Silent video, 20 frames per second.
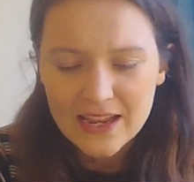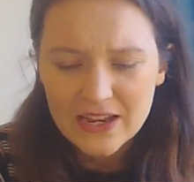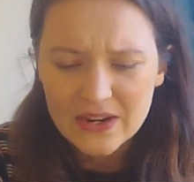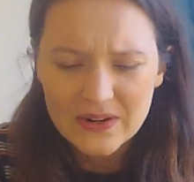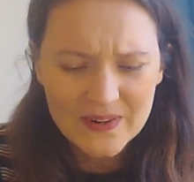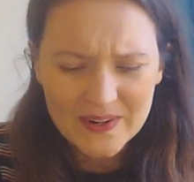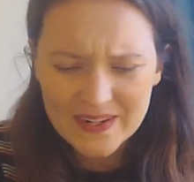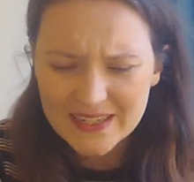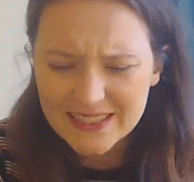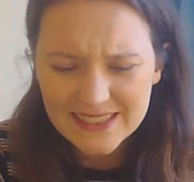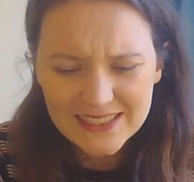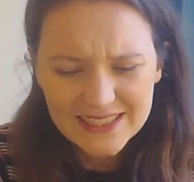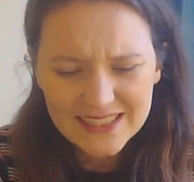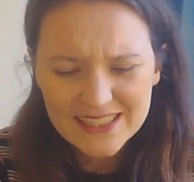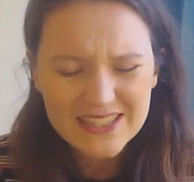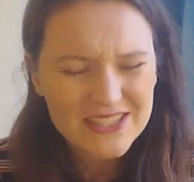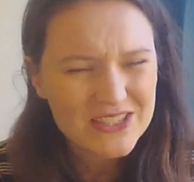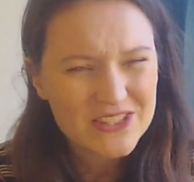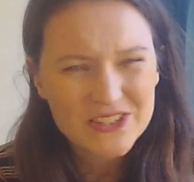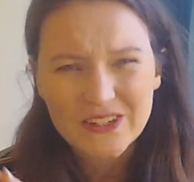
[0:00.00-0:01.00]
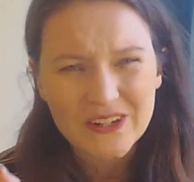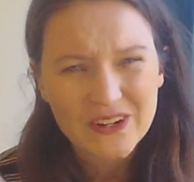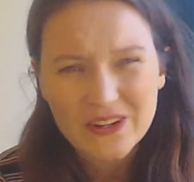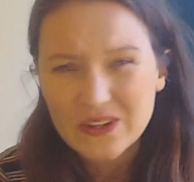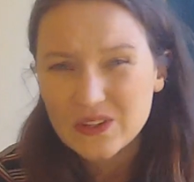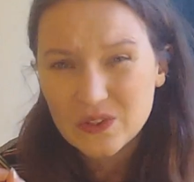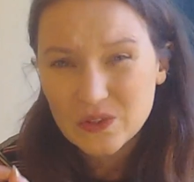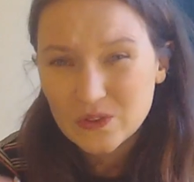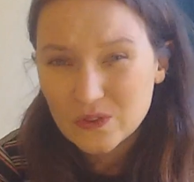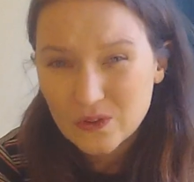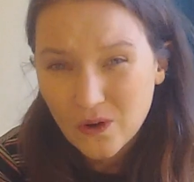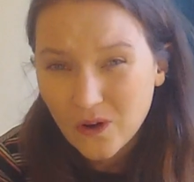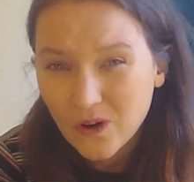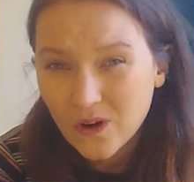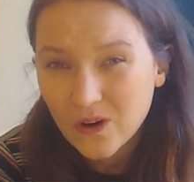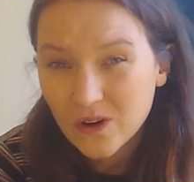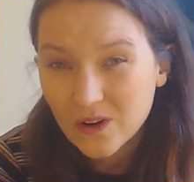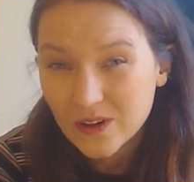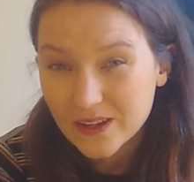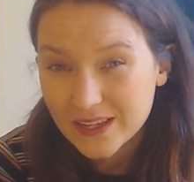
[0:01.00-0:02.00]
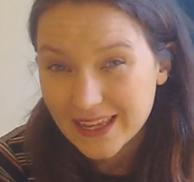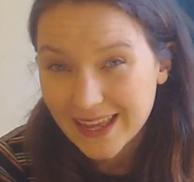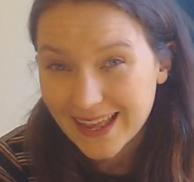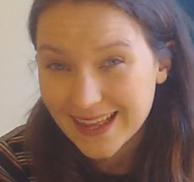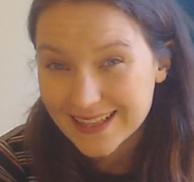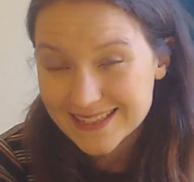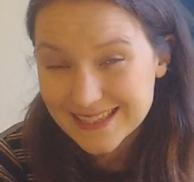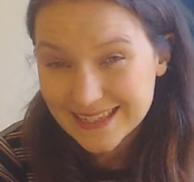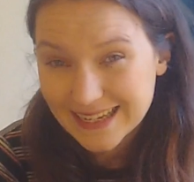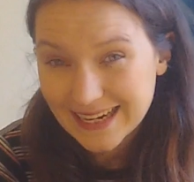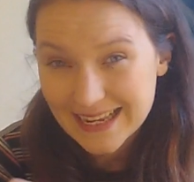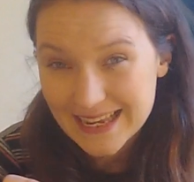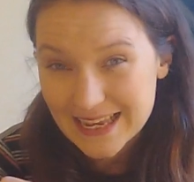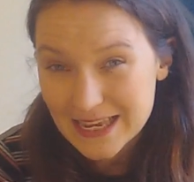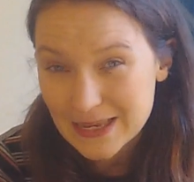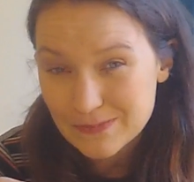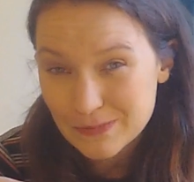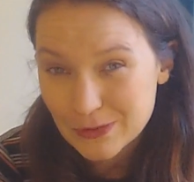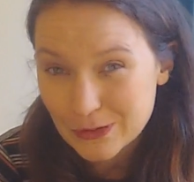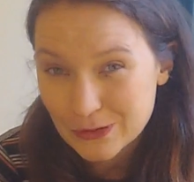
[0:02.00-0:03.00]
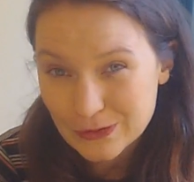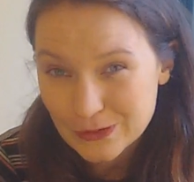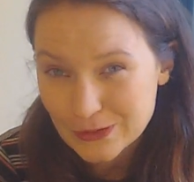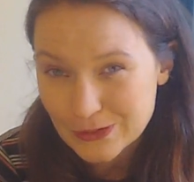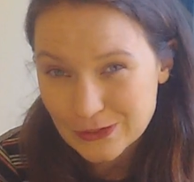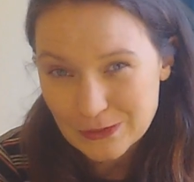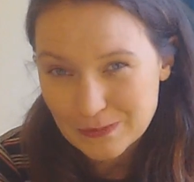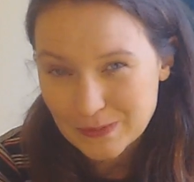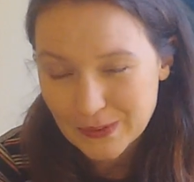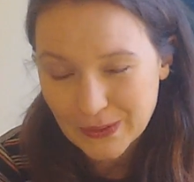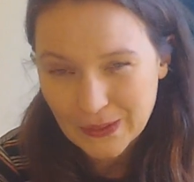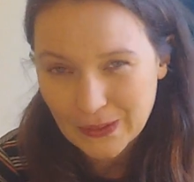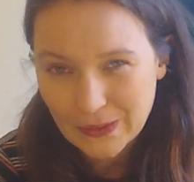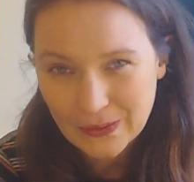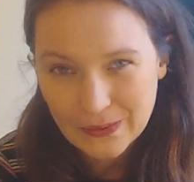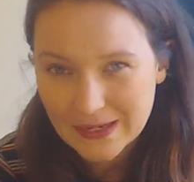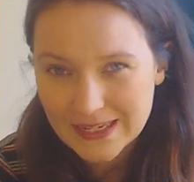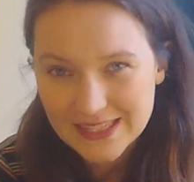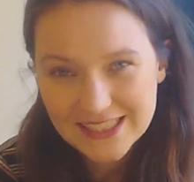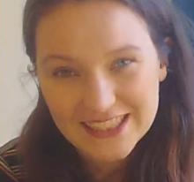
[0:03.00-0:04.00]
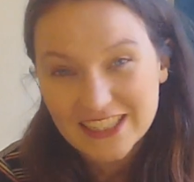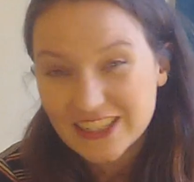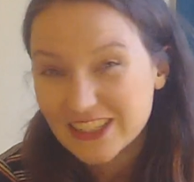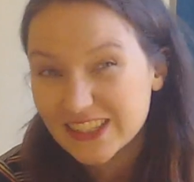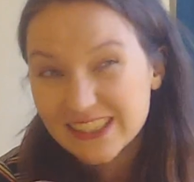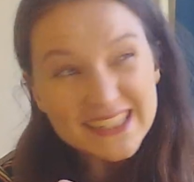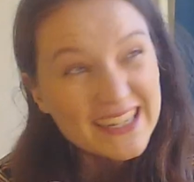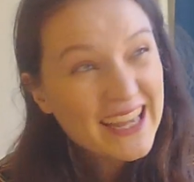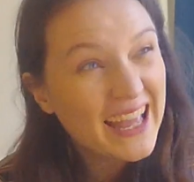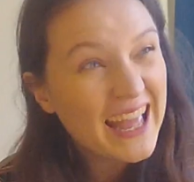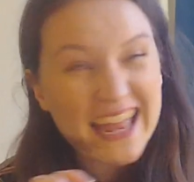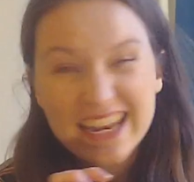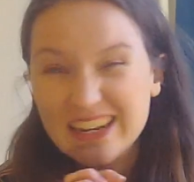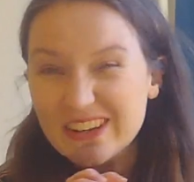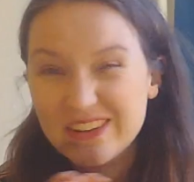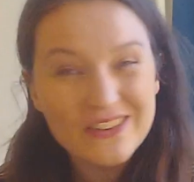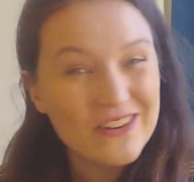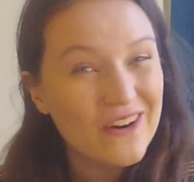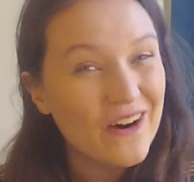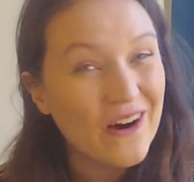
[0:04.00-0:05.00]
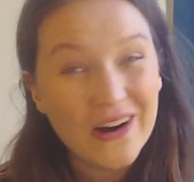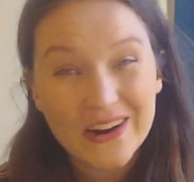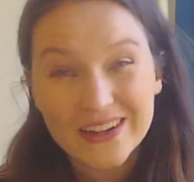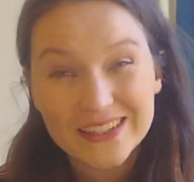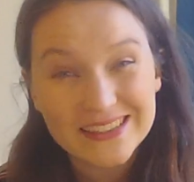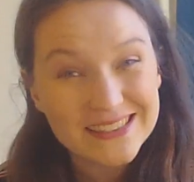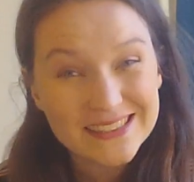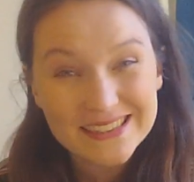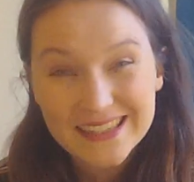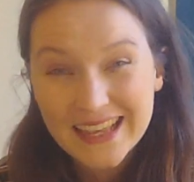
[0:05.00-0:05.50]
Christians do not get to claim moral superiority. You cannot